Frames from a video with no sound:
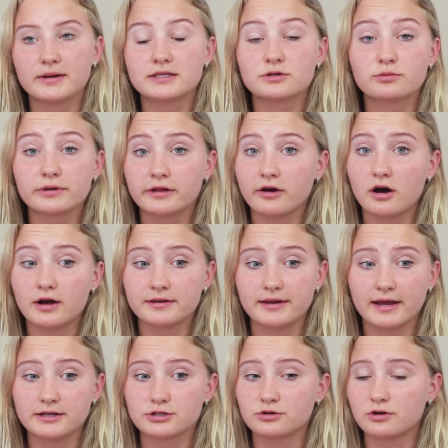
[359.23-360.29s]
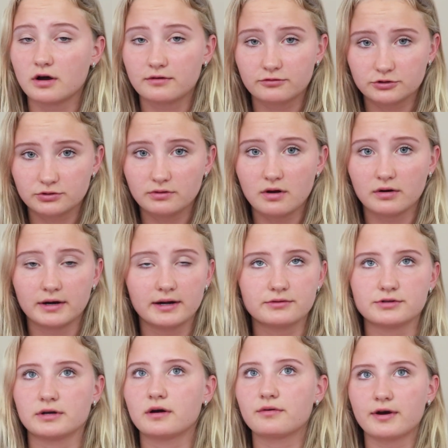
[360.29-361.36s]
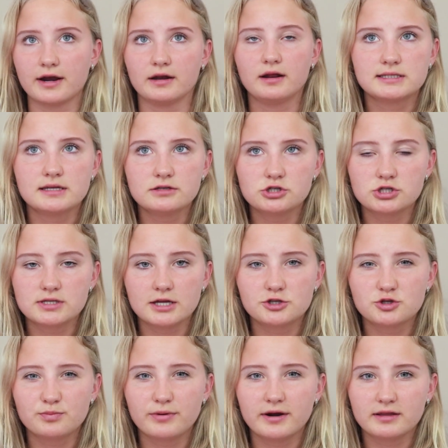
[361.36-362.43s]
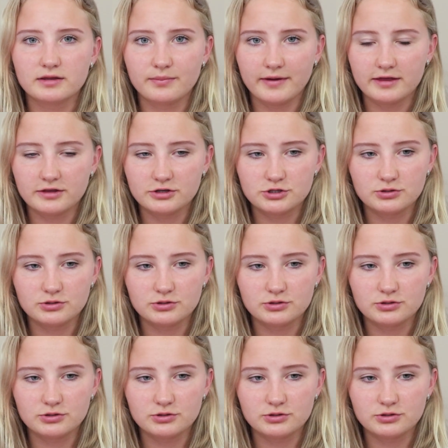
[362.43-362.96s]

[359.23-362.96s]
but it's a really hot day, so not for too long. And I was like, all right. Since she said to bring the bathing